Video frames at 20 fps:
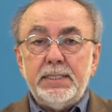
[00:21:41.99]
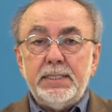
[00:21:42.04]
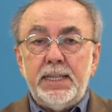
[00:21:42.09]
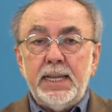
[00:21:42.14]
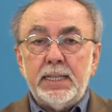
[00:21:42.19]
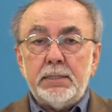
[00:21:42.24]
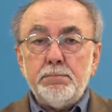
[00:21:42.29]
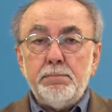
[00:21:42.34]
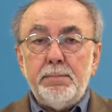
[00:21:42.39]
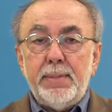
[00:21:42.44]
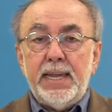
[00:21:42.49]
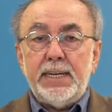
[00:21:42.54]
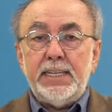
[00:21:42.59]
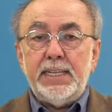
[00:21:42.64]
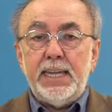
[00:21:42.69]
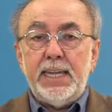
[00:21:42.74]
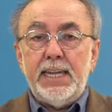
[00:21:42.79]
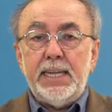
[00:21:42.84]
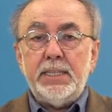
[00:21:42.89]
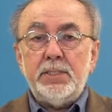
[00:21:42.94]
that
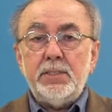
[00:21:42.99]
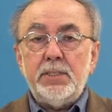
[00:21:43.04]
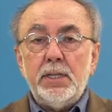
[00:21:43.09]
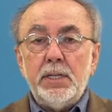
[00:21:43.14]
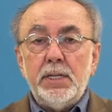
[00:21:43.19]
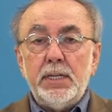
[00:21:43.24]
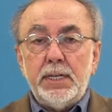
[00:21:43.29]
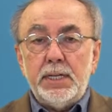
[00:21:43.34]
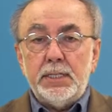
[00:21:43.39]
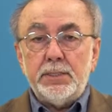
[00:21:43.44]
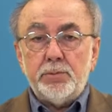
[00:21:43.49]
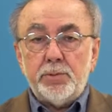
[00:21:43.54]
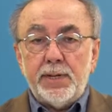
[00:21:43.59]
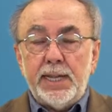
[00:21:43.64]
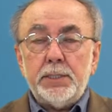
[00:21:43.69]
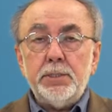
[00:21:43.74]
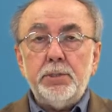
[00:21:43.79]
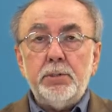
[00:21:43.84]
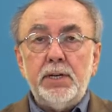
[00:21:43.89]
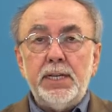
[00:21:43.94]
mediate and
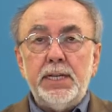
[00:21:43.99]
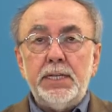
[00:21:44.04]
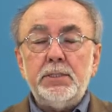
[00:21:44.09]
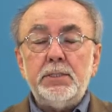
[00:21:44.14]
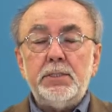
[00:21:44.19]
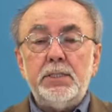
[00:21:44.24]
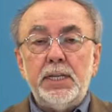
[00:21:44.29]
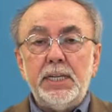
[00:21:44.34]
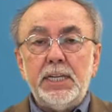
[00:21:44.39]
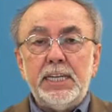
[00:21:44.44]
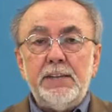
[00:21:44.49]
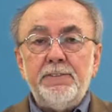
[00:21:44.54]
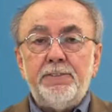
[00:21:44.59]
regulate the